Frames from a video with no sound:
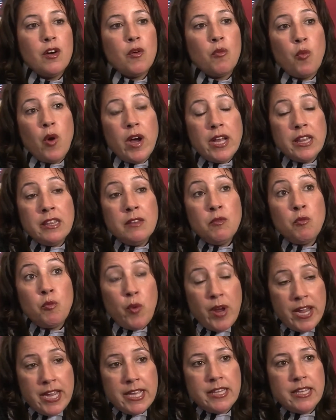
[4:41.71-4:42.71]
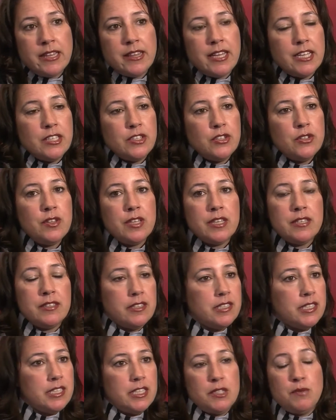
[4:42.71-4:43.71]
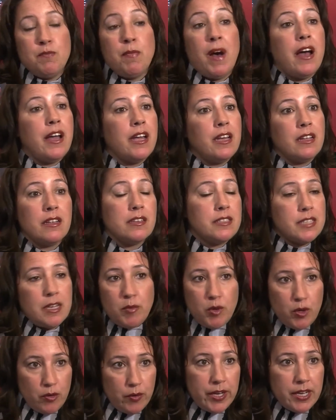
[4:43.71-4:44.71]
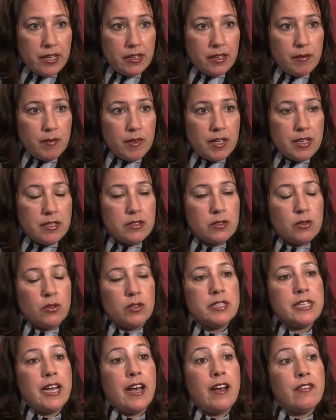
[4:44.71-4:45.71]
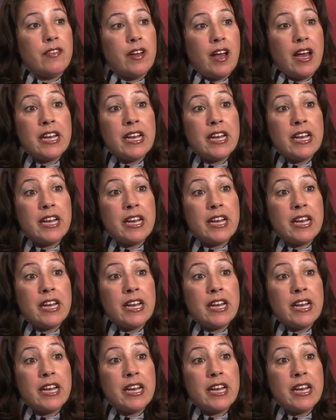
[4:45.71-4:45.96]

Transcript: One way that they do this is just buying the same curriculum that schools have.